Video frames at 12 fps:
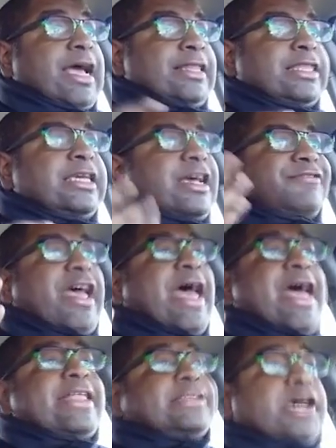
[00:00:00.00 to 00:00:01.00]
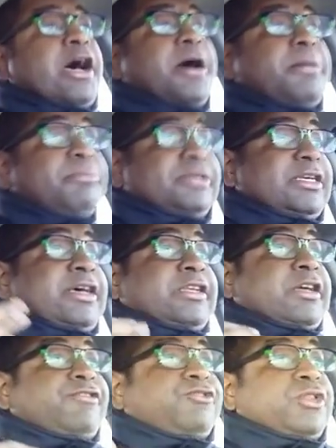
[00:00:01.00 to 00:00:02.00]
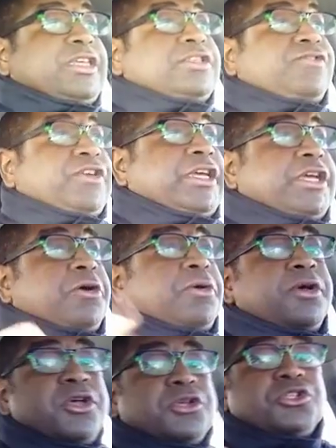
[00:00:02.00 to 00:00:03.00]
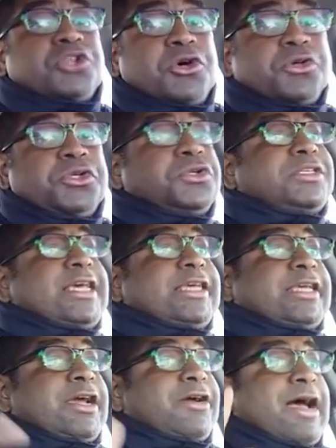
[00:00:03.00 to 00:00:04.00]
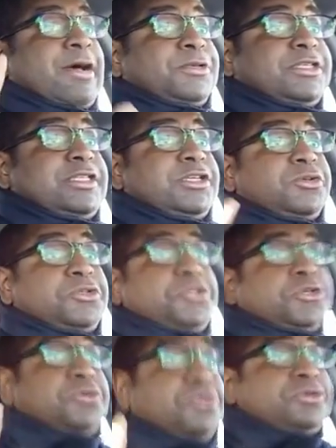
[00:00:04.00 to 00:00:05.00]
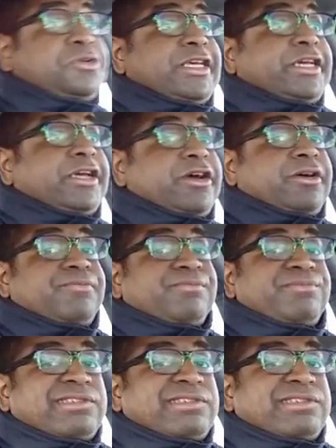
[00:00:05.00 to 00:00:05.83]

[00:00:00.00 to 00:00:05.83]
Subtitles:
I think I've and-ummed enough for this video. So you take care. I will see you soon. You take care.